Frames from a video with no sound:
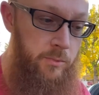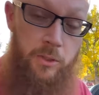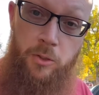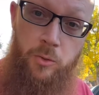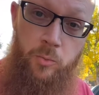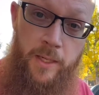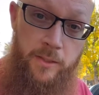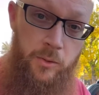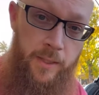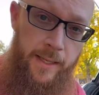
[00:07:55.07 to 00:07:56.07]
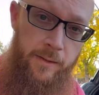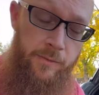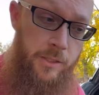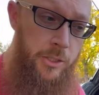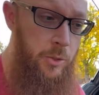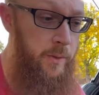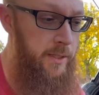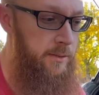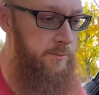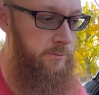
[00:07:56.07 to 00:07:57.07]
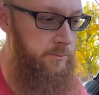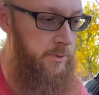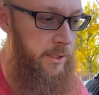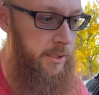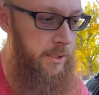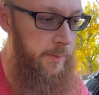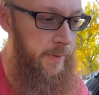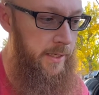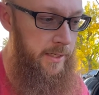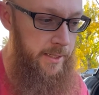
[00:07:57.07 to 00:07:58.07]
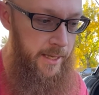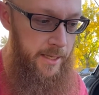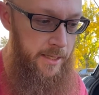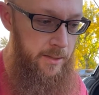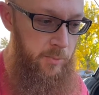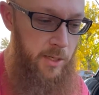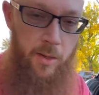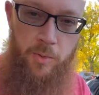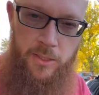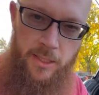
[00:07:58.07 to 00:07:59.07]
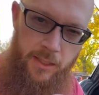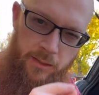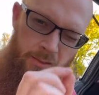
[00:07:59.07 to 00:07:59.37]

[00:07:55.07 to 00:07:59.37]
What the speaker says: 2 by 2.5 inch square, and I am compensating